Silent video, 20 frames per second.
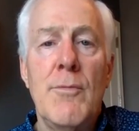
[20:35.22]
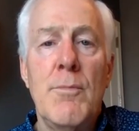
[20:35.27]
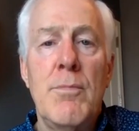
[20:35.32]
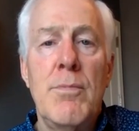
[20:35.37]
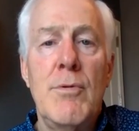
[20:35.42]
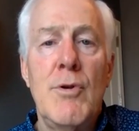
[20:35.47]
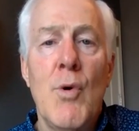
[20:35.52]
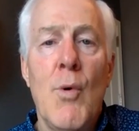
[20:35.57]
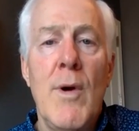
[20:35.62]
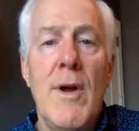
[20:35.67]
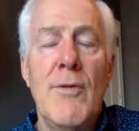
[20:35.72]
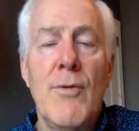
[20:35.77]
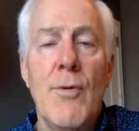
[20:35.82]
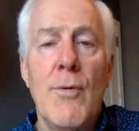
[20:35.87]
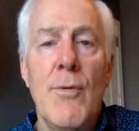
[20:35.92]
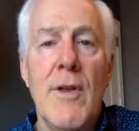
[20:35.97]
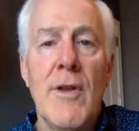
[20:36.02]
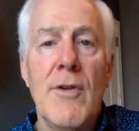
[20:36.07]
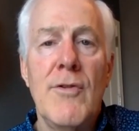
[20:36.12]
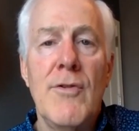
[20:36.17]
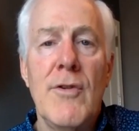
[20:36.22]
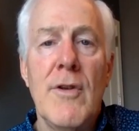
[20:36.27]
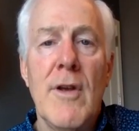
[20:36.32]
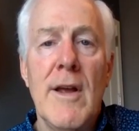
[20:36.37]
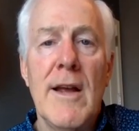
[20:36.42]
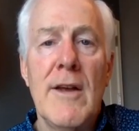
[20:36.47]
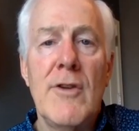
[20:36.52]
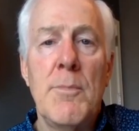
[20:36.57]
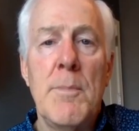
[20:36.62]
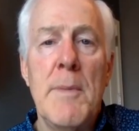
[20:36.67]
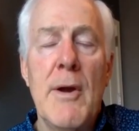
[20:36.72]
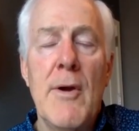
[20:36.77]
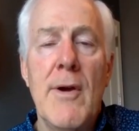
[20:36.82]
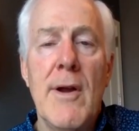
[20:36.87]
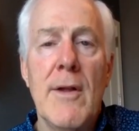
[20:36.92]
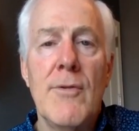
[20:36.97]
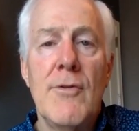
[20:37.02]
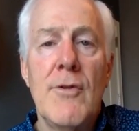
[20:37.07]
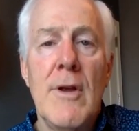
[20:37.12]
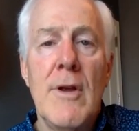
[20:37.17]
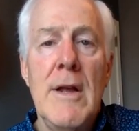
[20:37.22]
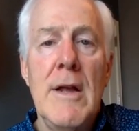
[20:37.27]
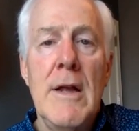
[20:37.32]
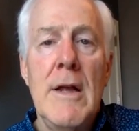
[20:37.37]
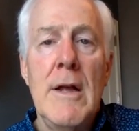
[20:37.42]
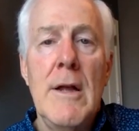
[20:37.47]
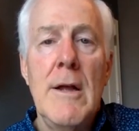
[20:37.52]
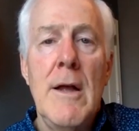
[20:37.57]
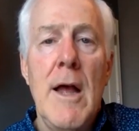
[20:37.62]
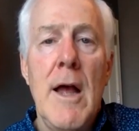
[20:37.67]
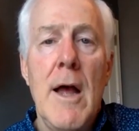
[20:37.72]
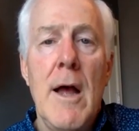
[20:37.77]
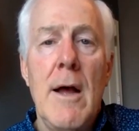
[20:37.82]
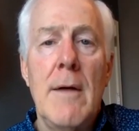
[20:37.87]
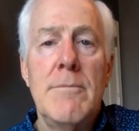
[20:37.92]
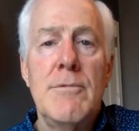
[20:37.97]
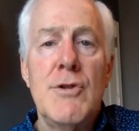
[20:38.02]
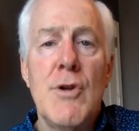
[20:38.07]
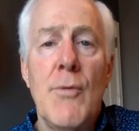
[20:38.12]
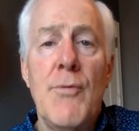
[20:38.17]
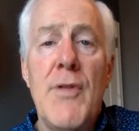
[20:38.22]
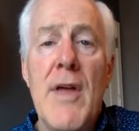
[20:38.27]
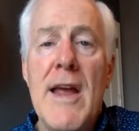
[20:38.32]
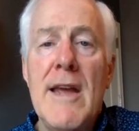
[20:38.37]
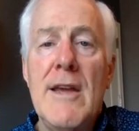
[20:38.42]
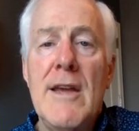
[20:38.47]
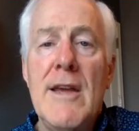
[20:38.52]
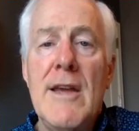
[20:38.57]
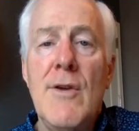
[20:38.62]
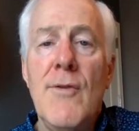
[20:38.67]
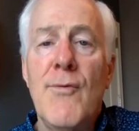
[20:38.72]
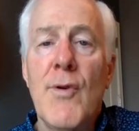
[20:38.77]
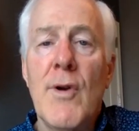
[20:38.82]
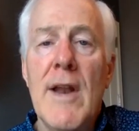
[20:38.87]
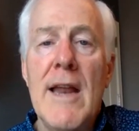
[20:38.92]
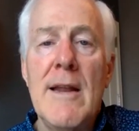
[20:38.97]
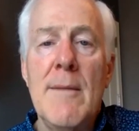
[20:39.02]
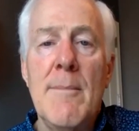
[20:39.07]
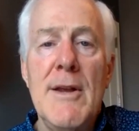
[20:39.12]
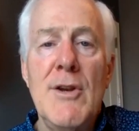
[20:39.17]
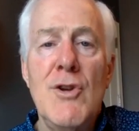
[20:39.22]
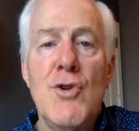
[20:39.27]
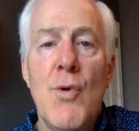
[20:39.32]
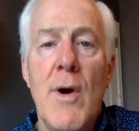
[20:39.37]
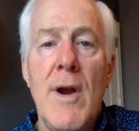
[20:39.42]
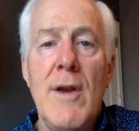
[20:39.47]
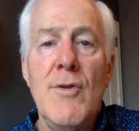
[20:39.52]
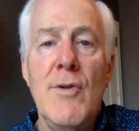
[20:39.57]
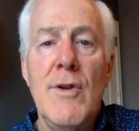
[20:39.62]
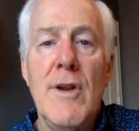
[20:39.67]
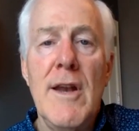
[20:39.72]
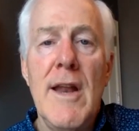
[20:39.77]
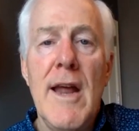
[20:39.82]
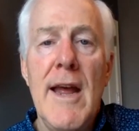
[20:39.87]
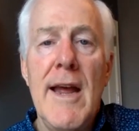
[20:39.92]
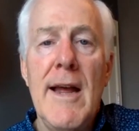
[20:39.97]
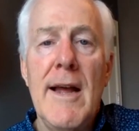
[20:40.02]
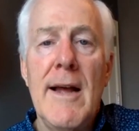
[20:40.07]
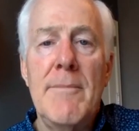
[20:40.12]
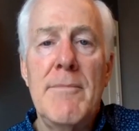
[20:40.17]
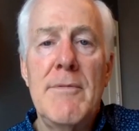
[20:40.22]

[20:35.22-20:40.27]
going through this experience. So thank you for letting me join you today.